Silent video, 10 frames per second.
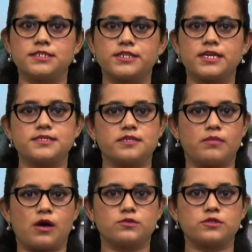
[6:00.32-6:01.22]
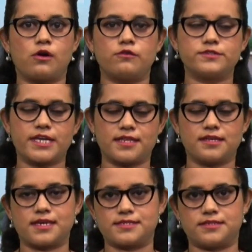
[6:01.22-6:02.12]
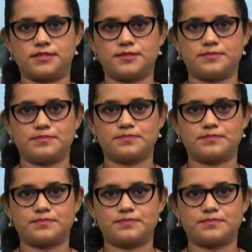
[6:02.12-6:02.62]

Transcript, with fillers: a trace amount of tannic acid.